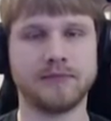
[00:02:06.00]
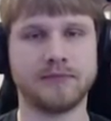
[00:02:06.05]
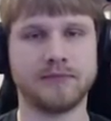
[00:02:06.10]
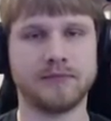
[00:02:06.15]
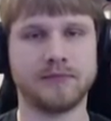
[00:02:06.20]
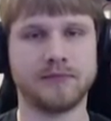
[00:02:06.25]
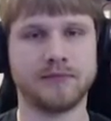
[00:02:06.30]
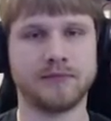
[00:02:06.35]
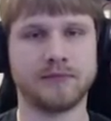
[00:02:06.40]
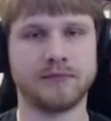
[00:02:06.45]

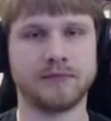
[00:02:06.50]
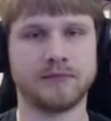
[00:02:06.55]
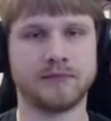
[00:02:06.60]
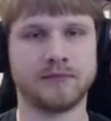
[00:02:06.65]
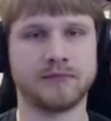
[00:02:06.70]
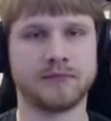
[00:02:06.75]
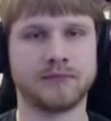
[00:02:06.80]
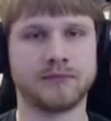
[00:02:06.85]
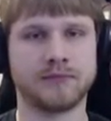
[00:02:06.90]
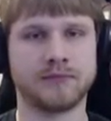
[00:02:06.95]

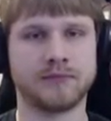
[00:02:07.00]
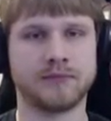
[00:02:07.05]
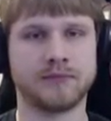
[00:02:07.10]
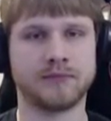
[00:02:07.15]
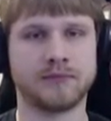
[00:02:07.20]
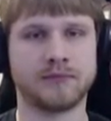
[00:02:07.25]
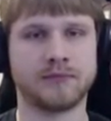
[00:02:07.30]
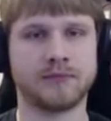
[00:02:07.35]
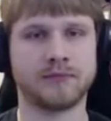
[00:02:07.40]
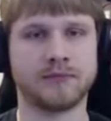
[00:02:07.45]

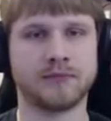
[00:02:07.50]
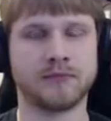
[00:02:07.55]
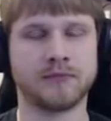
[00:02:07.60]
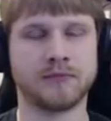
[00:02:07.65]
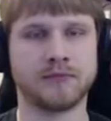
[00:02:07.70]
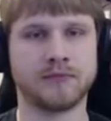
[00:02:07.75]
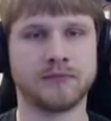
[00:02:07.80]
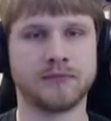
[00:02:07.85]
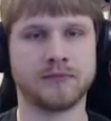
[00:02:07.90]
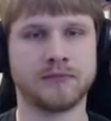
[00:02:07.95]

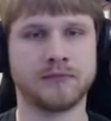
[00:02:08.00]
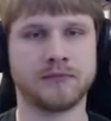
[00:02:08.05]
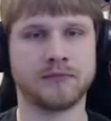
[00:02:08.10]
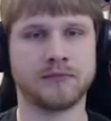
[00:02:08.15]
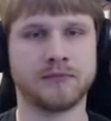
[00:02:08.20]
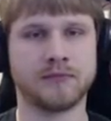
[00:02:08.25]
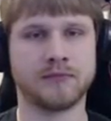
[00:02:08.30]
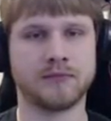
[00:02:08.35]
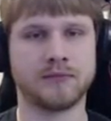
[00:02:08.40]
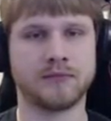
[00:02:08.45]

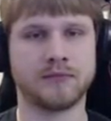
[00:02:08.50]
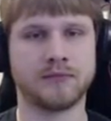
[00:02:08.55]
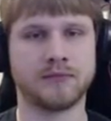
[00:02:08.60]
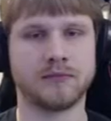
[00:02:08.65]
[no speech]